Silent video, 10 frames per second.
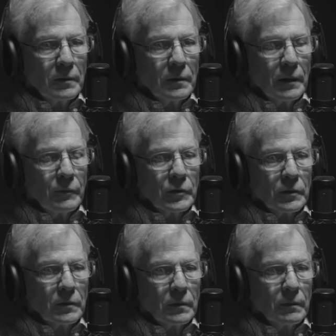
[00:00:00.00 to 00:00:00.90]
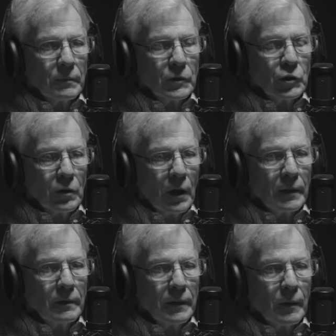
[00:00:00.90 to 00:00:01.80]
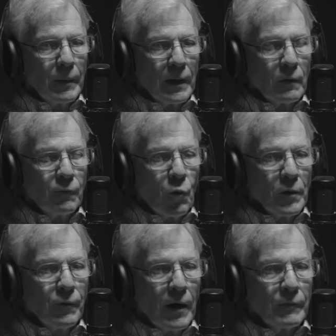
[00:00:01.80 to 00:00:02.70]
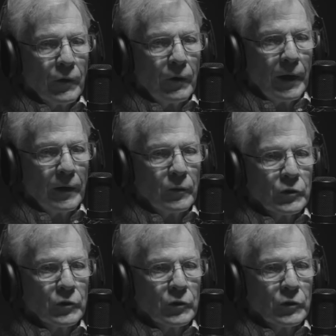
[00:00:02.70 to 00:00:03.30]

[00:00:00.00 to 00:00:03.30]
It was shot at about a 45-degree angle,